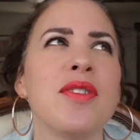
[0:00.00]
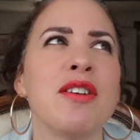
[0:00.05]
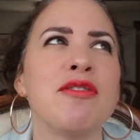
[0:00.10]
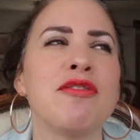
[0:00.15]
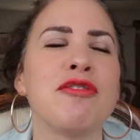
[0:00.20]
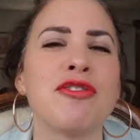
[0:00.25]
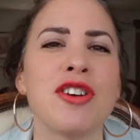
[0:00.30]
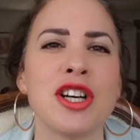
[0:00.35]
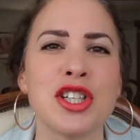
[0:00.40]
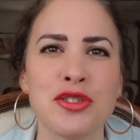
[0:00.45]

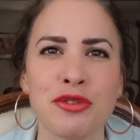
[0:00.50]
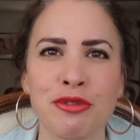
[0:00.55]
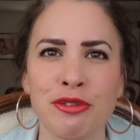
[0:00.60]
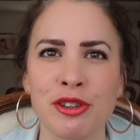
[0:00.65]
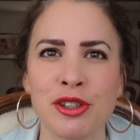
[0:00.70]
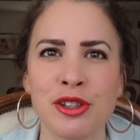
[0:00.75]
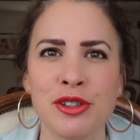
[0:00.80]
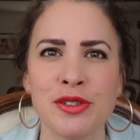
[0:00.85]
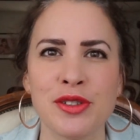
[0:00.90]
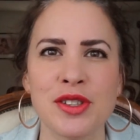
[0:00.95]
fresh
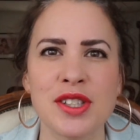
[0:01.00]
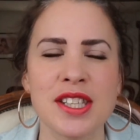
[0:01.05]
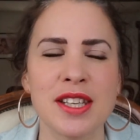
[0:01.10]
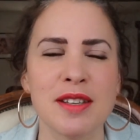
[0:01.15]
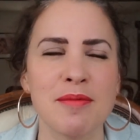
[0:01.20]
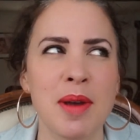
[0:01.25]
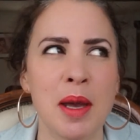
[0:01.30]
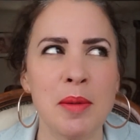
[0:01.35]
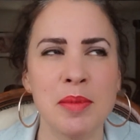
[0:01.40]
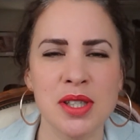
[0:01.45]
fruits
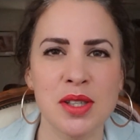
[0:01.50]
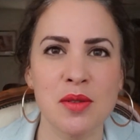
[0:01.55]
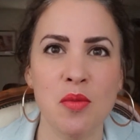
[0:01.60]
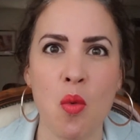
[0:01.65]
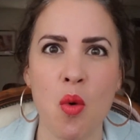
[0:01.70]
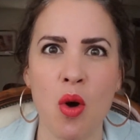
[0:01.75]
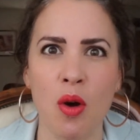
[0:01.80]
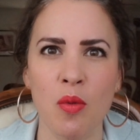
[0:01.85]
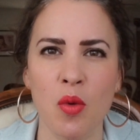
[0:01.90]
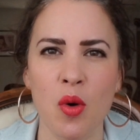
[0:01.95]
and maybe some
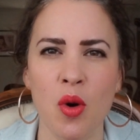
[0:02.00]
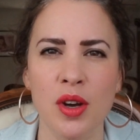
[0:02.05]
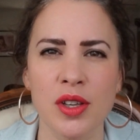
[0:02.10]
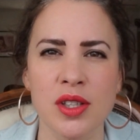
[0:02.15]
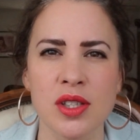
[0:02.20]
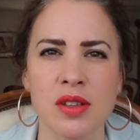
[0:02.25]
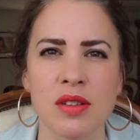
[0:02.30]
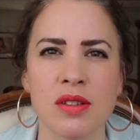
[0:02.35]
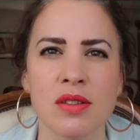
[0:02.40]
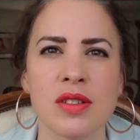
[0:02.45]
warm
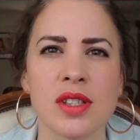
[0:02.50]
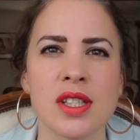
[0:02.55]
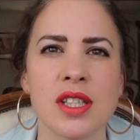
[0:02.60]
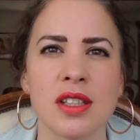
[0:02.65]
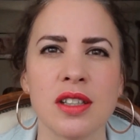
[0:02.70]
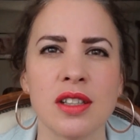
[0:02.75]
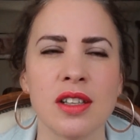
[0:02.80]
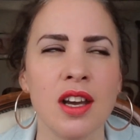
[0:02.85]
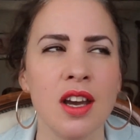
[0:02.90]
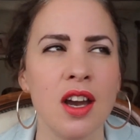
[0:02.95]
croissants
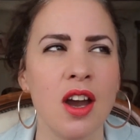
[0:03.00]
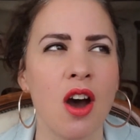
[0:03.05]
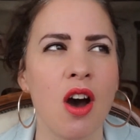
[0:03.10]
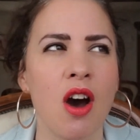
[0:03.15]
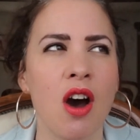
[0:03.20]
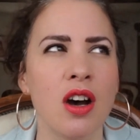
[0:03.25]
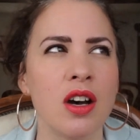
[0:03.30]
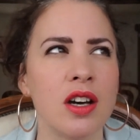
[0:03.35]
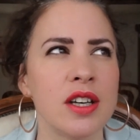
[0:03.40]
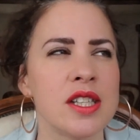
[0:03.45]
and
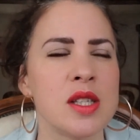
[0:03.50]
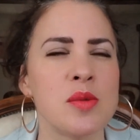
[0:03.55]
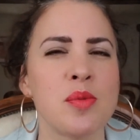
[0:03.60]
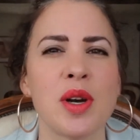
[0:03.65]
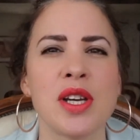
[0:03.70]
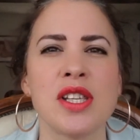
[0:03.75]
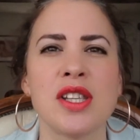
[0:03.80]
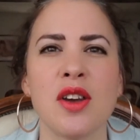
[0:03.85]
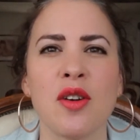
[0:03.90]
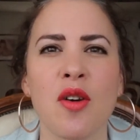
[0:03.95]
hot
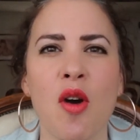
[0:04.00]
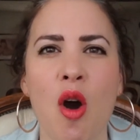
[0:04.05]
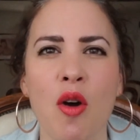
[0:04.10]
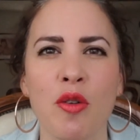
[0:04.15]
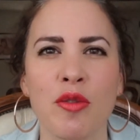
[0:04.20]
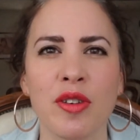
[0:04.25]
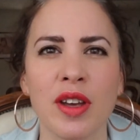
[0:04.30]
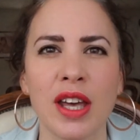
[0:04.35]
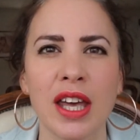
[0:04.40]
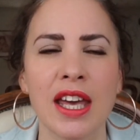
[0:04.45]
espresso
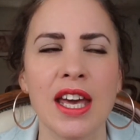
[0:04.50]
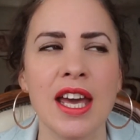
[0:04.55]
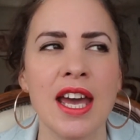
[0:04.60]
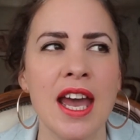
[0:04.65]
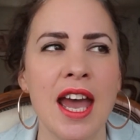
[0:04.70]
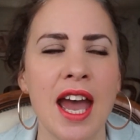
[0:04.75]
coffee,